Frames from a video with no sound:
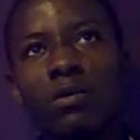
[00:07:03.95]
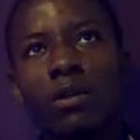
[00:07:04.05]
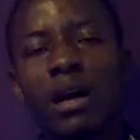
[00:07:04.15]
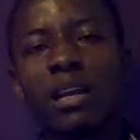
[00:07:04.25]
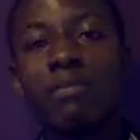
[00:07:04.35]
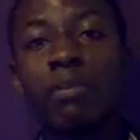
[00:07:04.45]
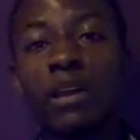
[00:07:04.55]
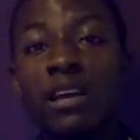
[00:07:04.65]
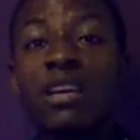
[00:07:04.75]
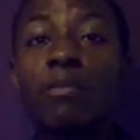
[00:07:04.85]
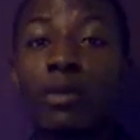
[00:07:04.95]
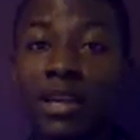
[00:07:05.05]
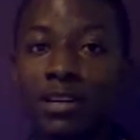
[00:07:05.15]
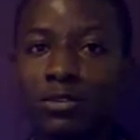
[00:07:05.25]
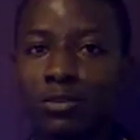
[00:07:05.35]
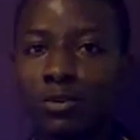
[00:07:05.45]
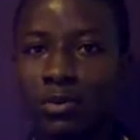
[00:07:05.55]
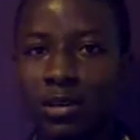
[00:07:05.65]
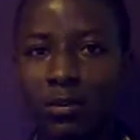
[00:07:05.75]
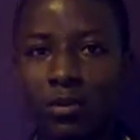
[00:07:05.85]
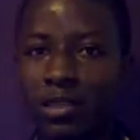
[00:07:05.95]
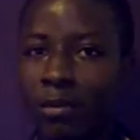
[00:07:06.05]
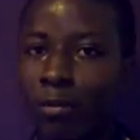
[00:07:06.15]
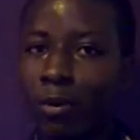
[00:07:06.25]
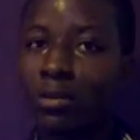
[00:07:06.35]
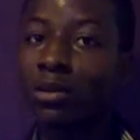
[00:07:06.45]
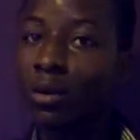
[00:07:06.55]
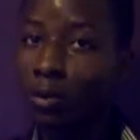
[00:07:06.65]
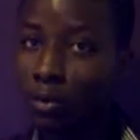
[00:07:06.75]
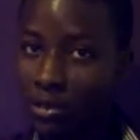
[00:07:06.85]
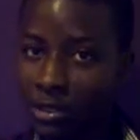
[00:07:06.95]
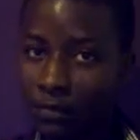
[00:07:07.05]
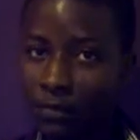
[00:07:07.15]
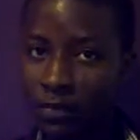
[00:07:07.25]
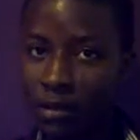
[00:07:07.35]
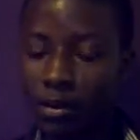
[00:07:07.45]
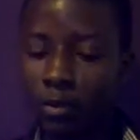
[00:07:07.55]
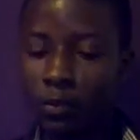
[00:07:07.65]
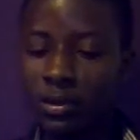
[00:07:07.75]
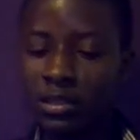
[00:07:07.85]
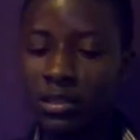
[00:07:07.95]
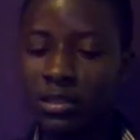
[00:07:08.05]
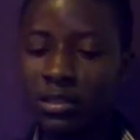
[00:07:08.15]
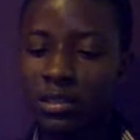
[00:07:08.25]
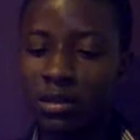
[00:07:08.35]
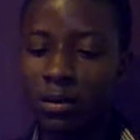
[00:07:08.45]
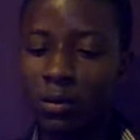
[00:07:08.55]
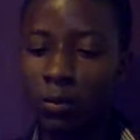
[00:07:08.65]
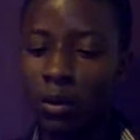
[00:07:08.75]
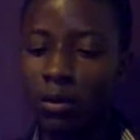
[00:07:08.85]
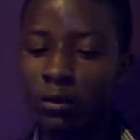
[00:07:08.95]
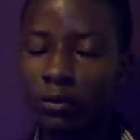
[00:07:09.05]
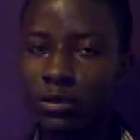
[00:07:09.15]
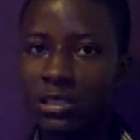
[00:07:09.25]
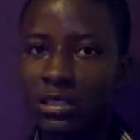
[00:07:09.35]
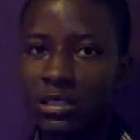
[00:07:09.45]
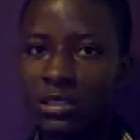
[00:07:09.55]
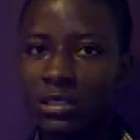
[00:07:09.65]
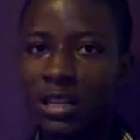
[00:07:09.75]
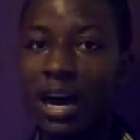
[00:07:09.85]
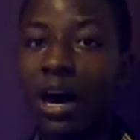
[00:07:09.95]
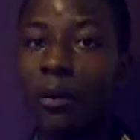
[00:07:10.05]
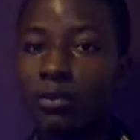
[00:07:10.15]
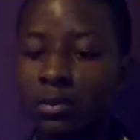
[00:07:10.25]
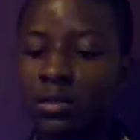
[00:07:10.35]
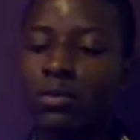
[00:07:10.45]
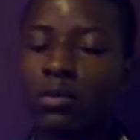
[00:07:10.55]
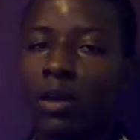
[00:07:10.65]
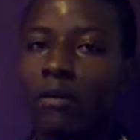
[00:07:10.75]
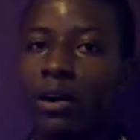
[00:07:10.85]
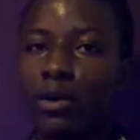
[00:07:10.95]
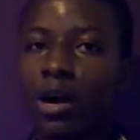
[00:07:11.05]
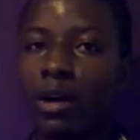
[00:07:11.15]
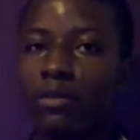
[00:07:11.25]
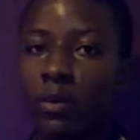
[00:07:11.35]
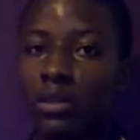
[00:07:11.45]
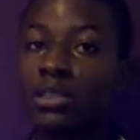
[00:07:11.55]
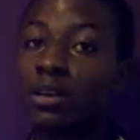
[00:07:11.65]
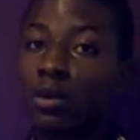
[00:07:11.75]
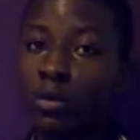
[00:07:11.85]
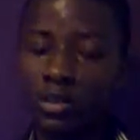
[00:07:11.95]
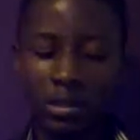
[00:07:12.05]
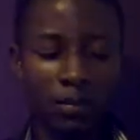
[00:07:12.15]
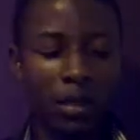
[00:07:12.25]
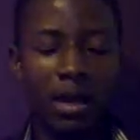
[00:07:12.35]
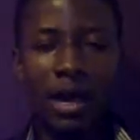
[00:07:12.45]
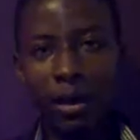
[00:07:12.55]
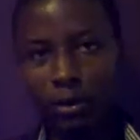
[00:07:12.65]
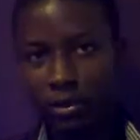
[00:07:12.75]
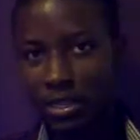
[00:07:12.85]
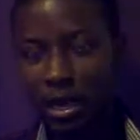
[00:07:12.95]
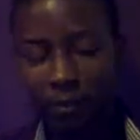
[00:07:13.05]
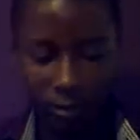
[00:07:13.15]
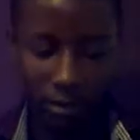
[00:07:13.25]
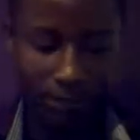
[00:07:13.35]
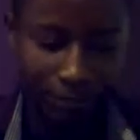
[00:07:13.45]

normally play important role in blood clotting, which is one of those things that happens whenever you have a cut. How does it happen?